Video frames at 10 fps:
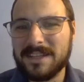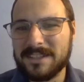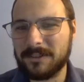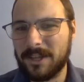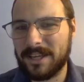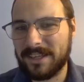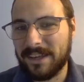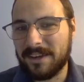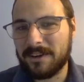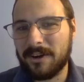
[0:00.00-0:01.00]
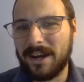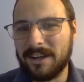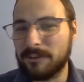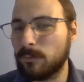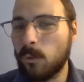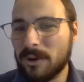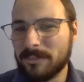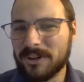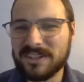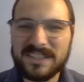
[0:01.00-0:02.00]
So if one
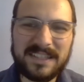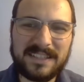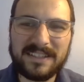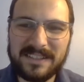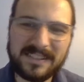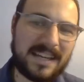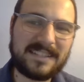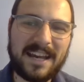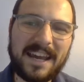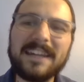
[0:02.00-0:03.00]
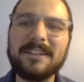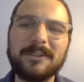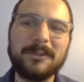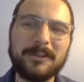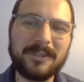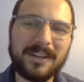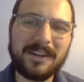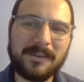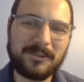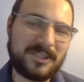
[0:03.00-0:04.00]
person says, I hate you,
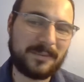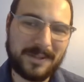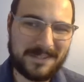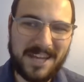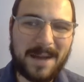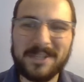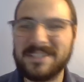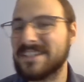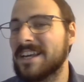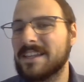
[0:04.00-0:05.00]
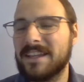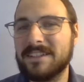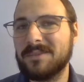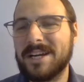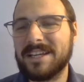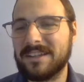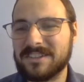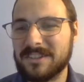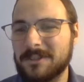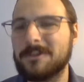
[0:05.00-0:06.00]
which sometimes happens, then you might
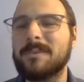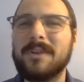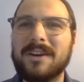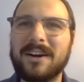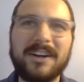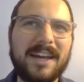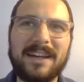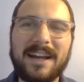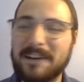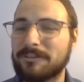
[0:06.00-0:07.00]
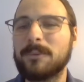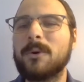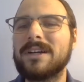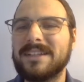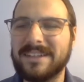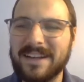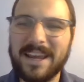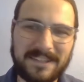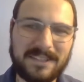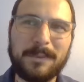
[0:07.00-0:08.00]
assume, okay, everyone
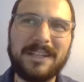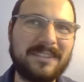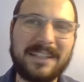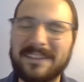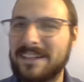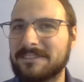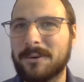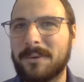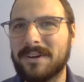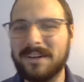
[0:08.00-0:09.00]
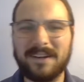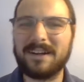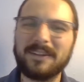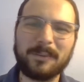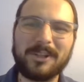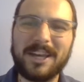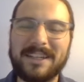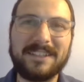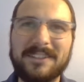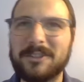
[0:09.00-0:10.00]
hates me, like everyone on the
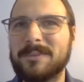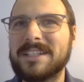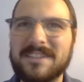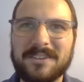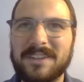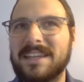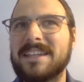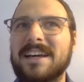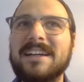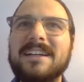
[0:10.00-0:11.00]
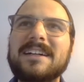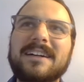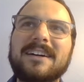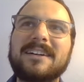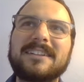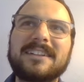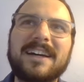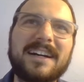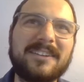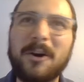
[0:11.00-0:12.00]
planet, you might start thinking that,
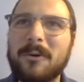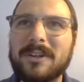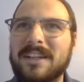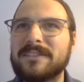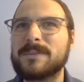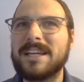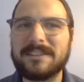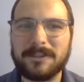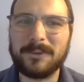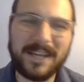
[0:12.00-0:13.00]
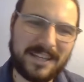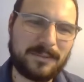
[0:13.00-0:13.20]
no one loves me, everyone hates